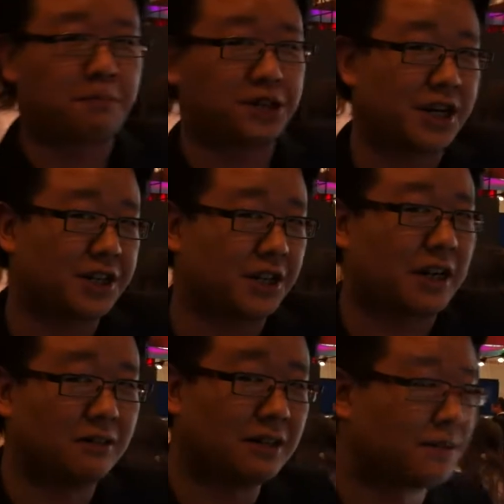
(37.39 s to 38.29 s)
rear projection,
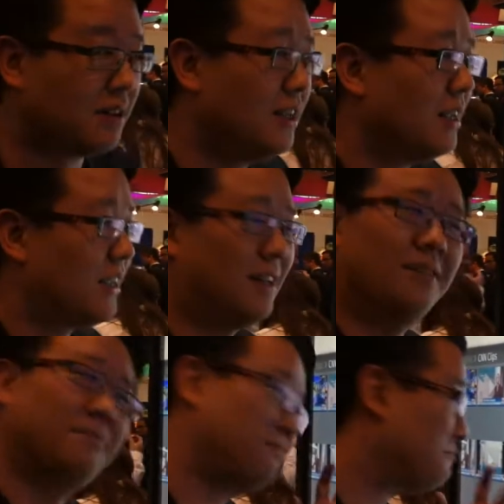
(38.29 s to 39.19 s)
however,
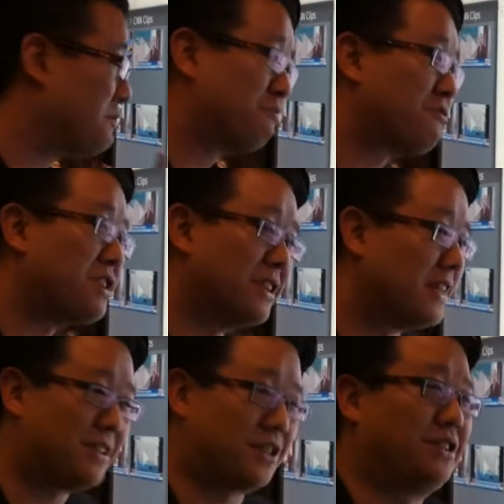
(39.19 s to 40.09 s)
and
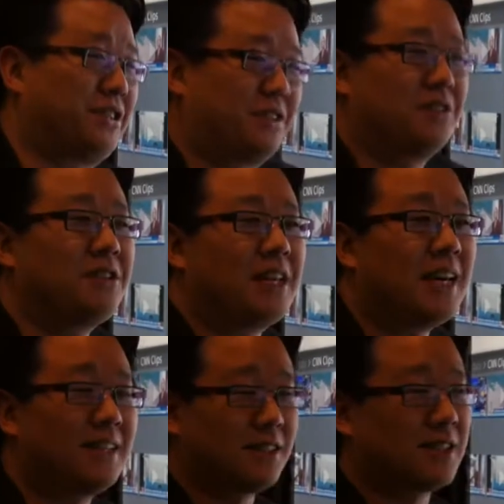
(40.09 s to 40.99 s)
really just couldn't
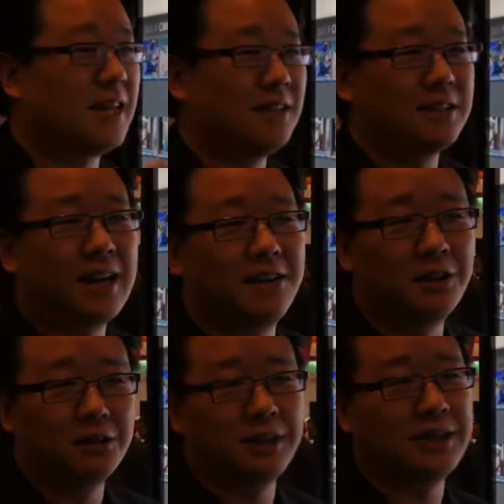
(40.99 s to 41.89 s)
get it scaled down
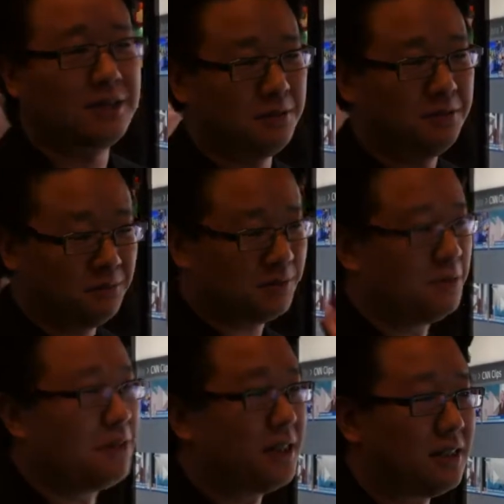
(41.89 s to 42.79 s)
all the way to what
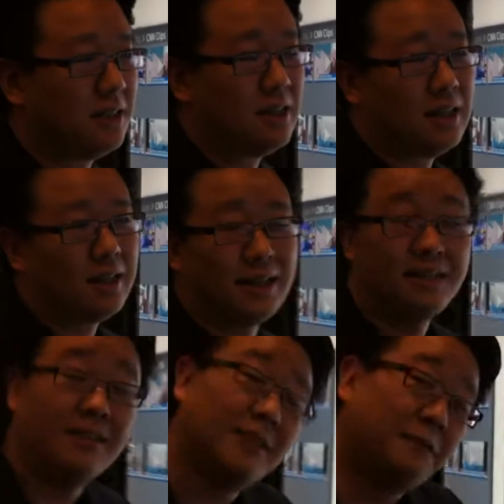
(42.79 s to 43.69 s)
we wanted. And
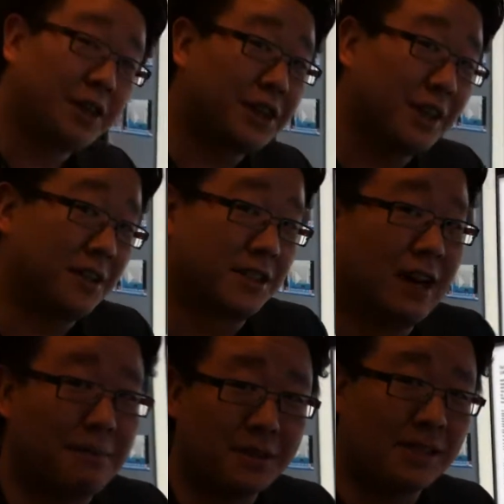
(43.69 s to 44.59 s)
the funny thing also
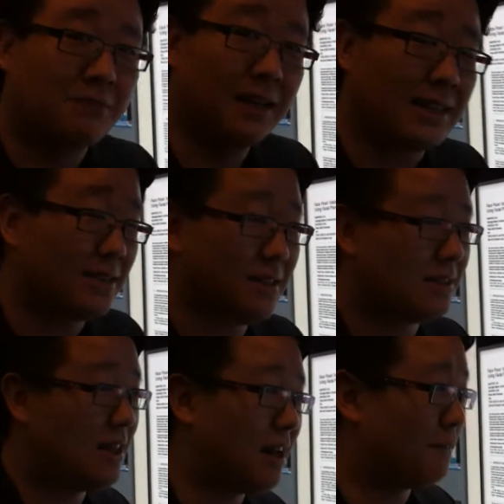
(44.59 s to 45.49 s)
happened since we last
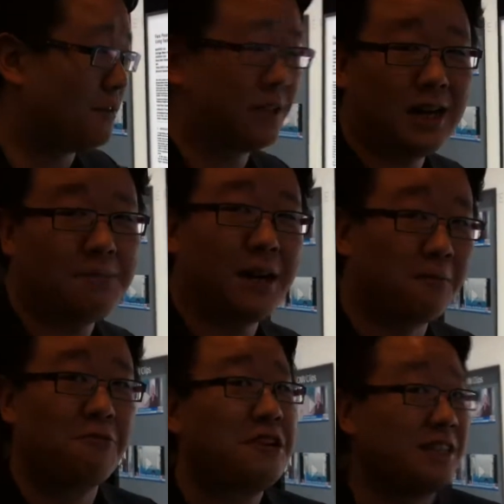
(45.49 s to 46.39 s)
talked. The iPhone and
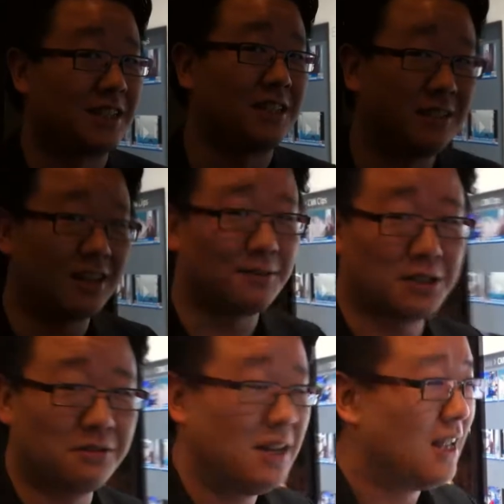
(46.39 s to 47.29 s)
iPad really took off,
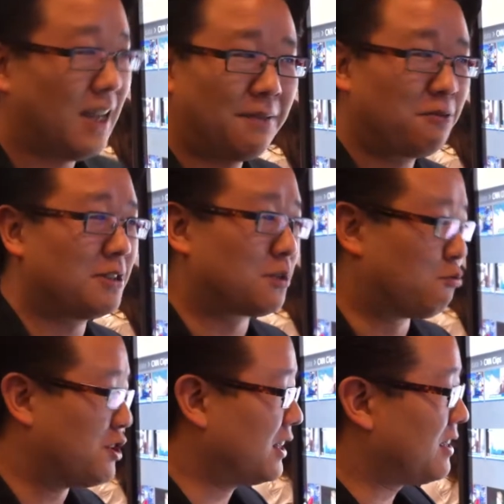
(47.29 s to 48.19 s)
so everyone's
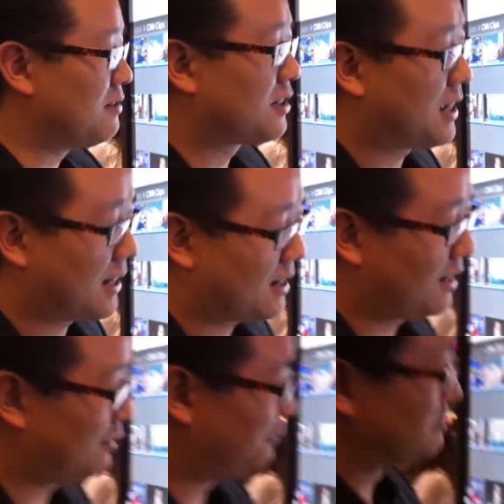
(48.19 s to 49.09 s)
really used to
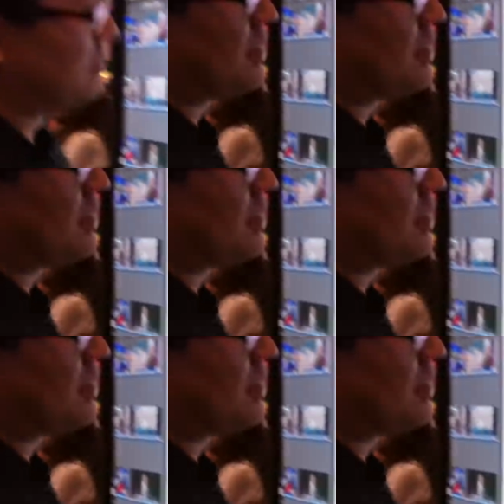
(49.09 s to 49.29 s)
kind of